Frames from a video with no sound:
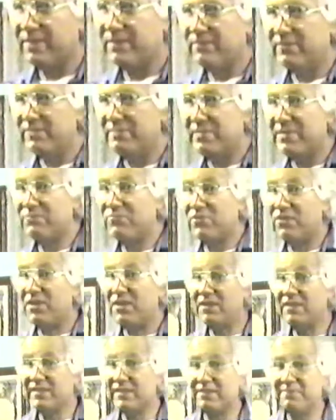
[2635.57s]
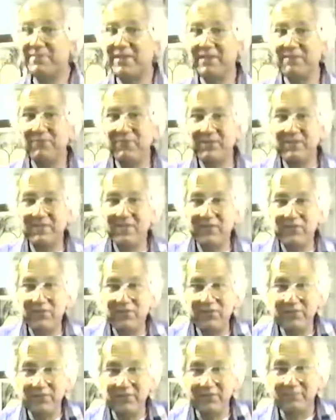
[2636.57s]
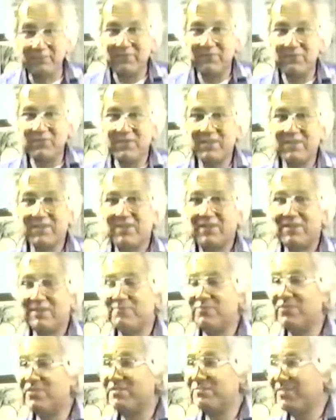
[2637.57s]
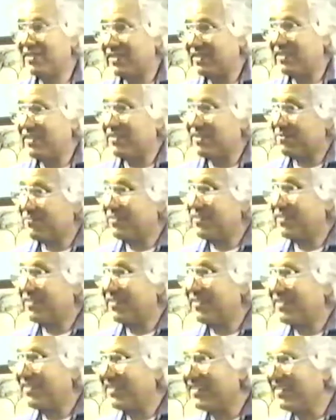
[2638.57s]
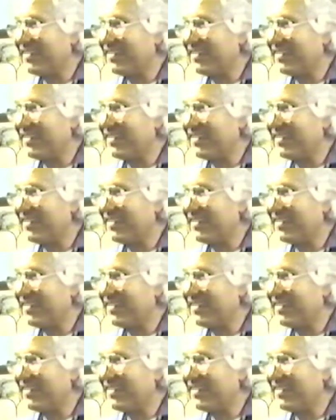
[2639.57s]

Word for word: Remember all the commandments and do them. We're going to talk more about that as we go along